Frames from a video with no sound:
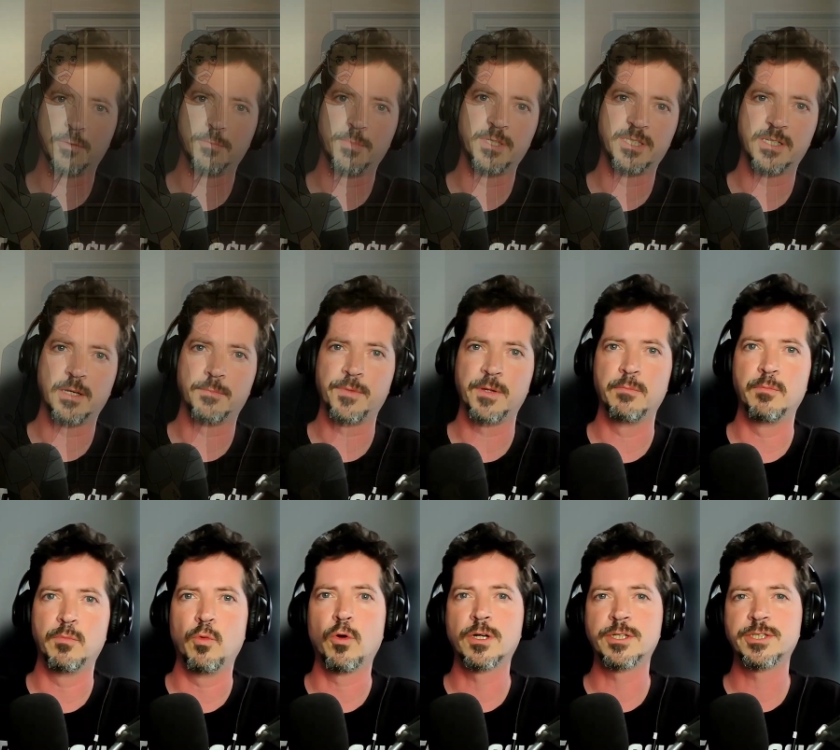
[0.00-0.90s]
going to be
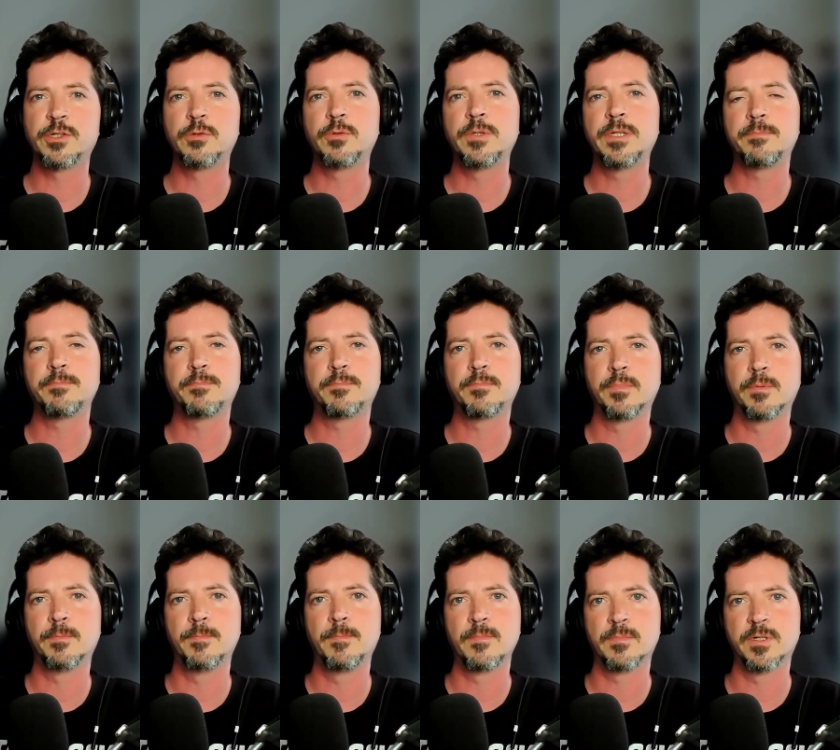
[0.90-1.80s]
something more to it.
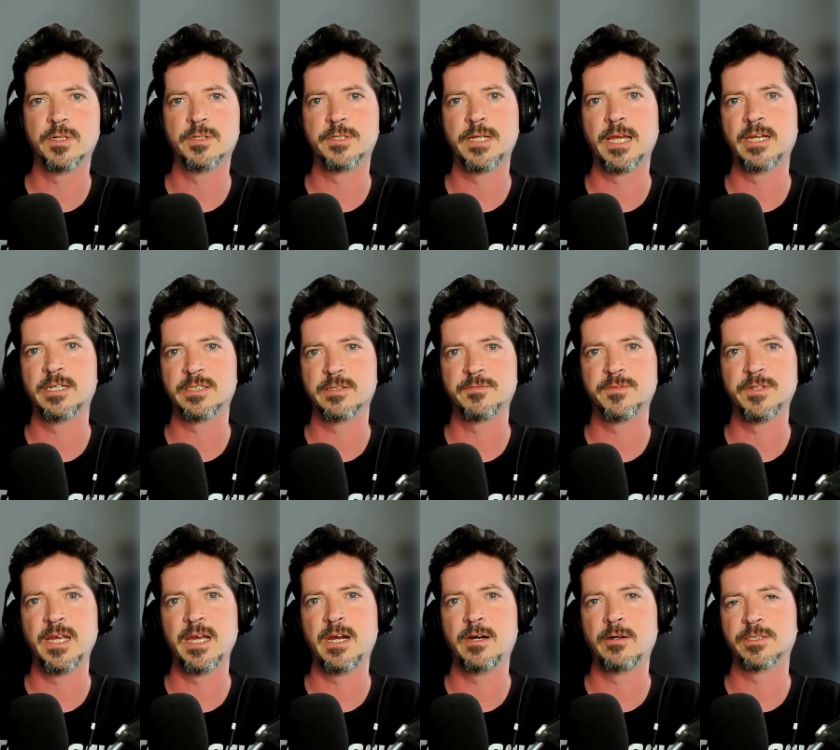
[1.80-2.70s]
But as of
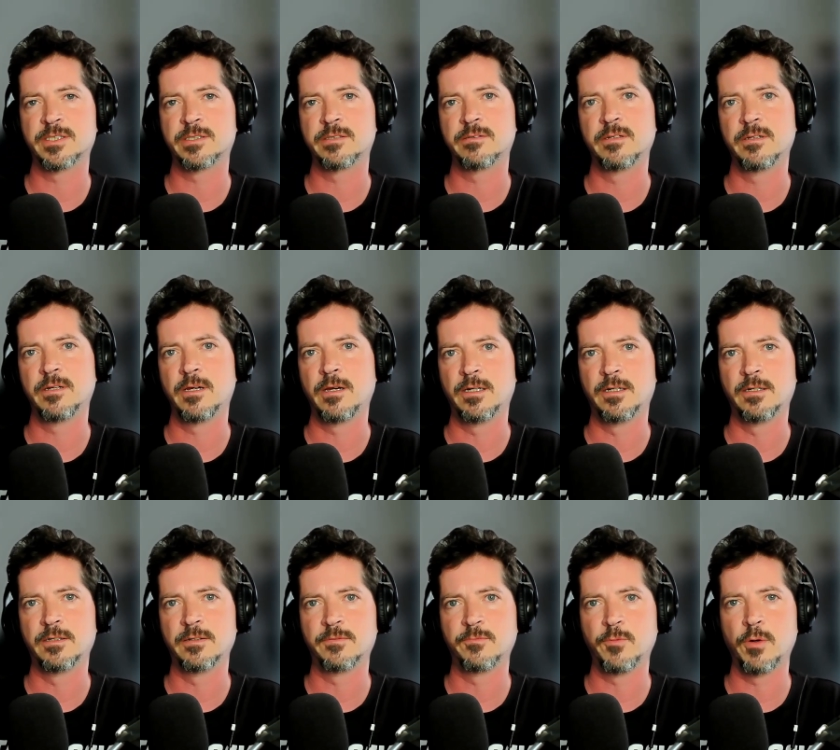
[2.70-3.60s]
now, as
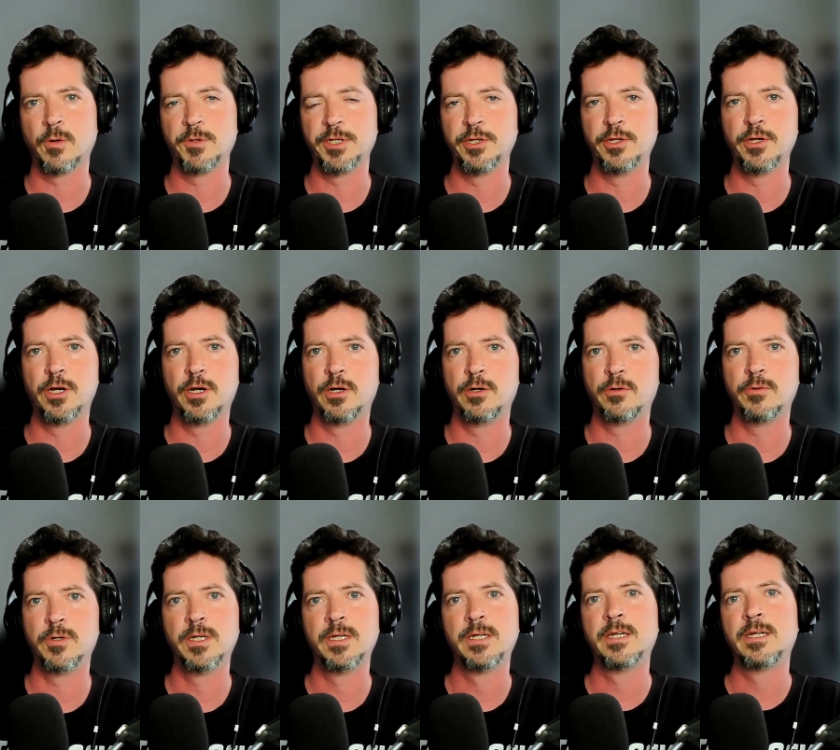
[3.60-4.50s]
what we know,